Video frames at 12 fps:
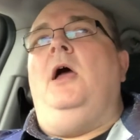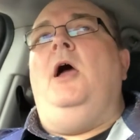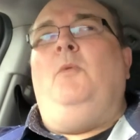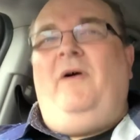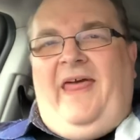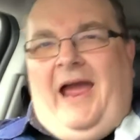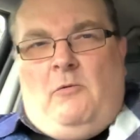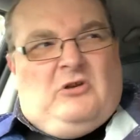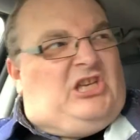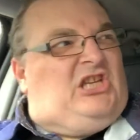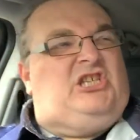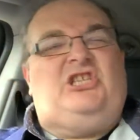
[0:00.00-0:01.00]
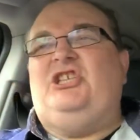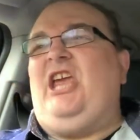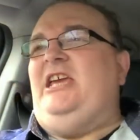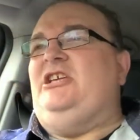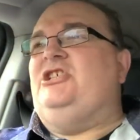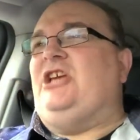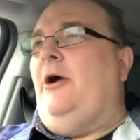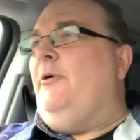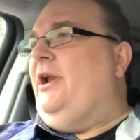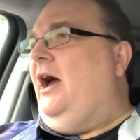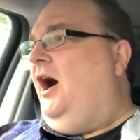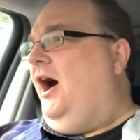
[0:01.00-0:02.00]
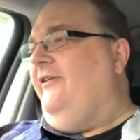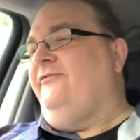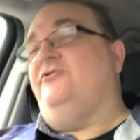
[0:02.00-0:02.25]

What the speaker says: Well, that was a shit show and a half